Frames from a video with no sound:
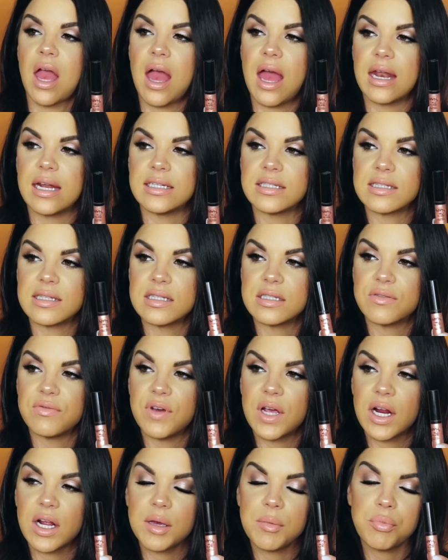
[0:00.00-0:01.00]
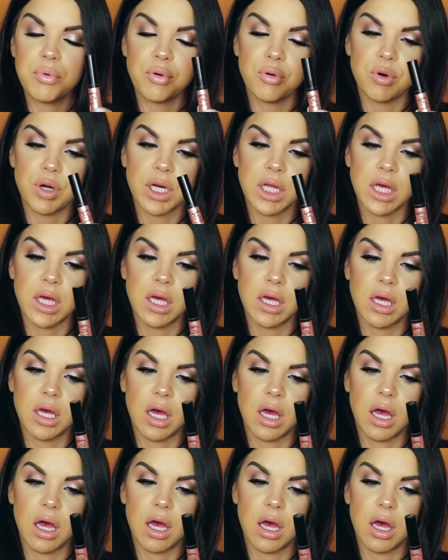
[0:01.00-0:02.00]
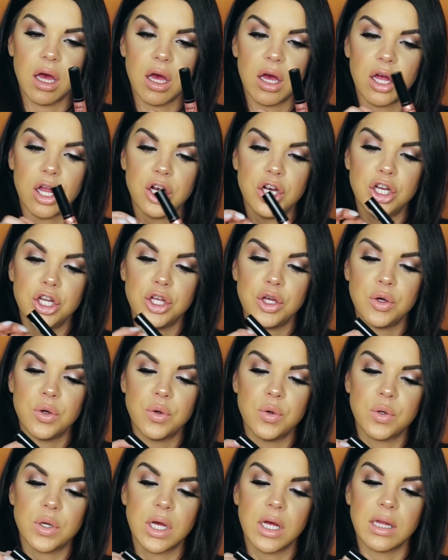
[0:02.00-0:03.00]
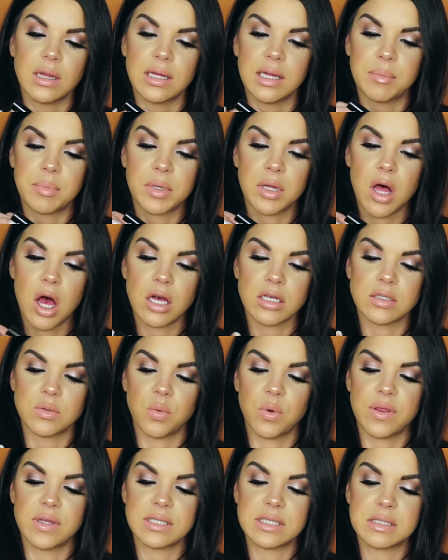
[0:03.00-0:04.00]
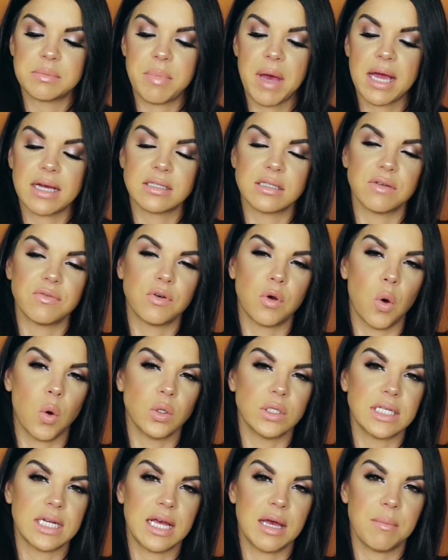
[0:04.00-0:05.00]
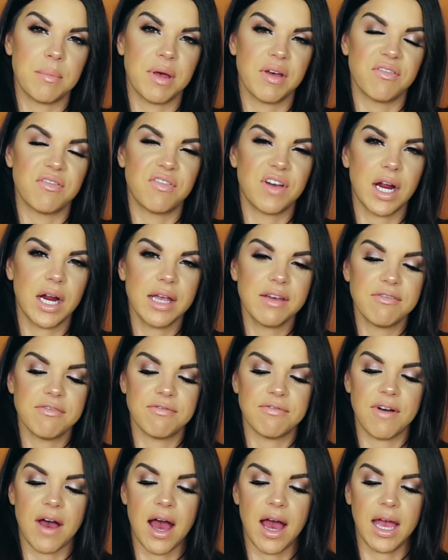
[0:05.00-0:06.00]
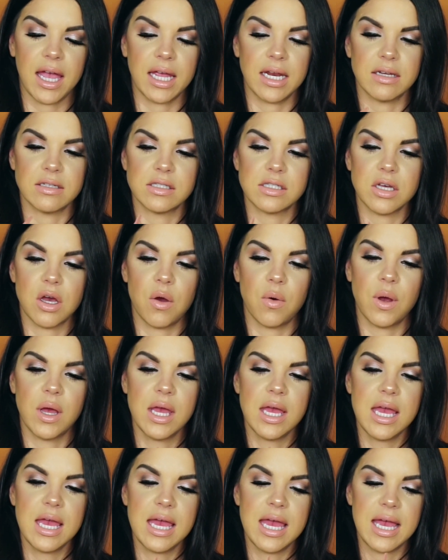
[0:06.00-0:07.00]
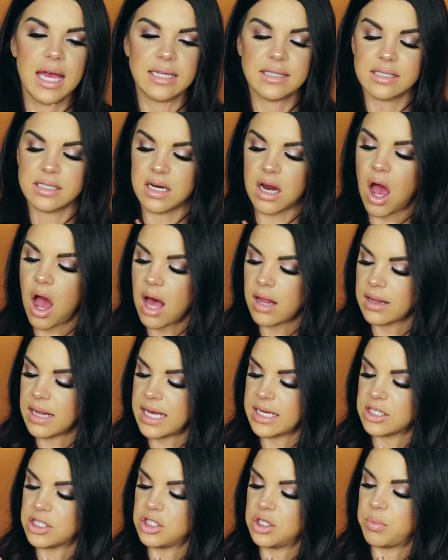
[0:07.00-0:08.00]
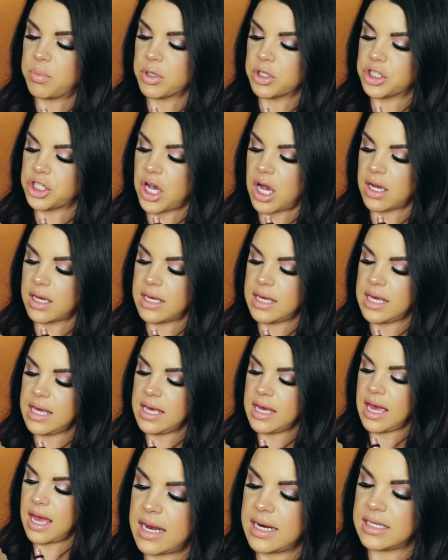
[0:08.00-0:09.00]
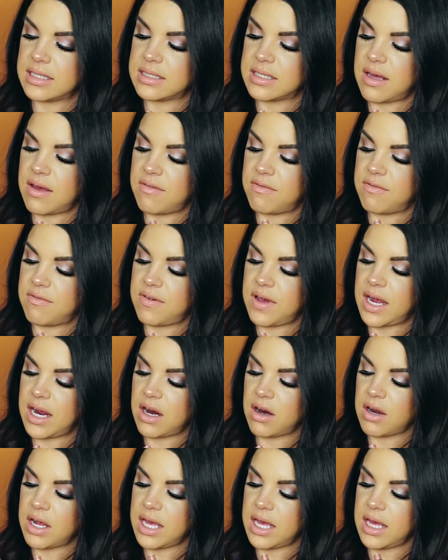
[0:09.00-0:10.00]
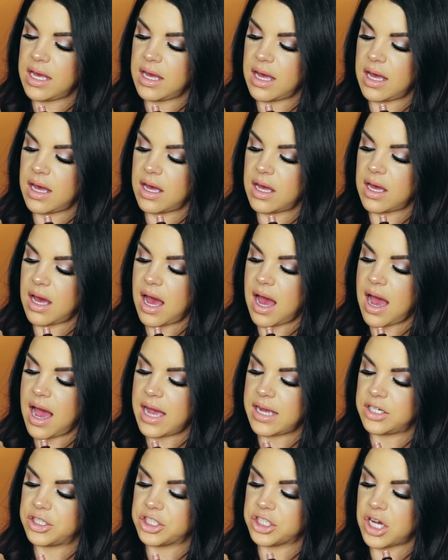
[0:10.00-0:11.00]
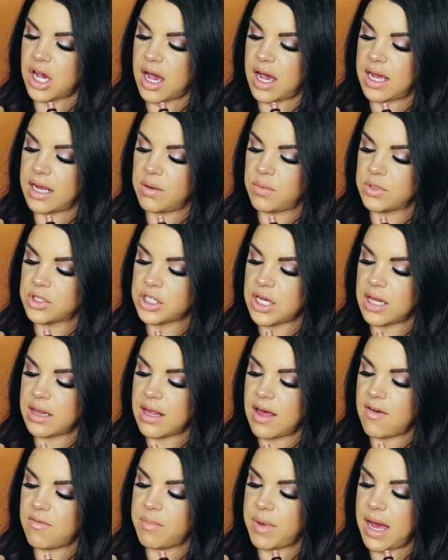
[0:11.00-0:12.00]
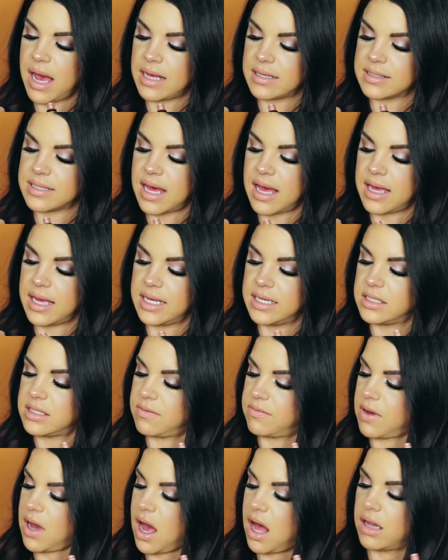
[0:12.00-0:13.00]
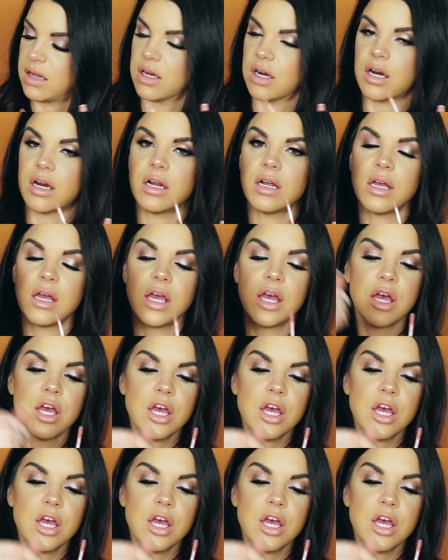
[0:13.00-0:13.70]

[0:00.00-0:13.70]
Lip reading: and it's this very pretty nude lip gloss with specks of gold in it, but very fine. So it's not like super chunky and it's very high shine, which I love, but has that hint of color.